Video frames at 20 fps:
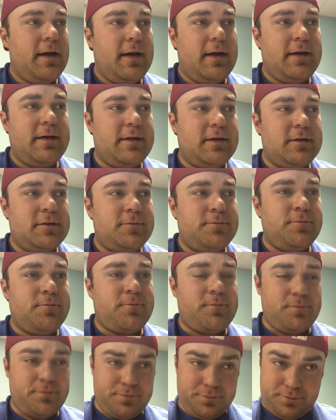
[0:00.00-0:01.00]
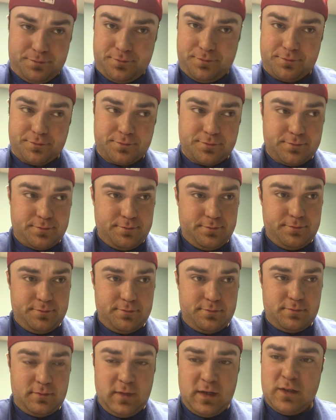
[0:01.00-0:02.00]
Um,
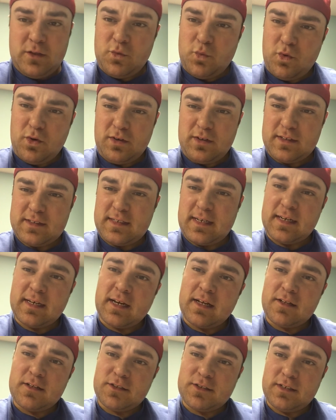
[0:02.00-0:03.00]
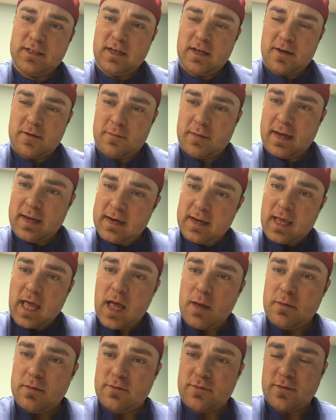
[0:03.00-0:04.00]
in the world of technology, um, I had a
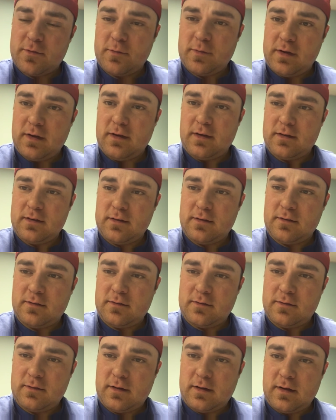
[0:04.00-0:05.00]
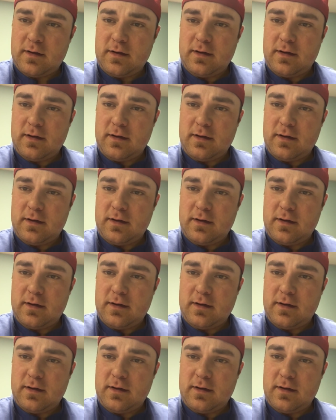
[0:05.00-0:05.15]
comment from a uh,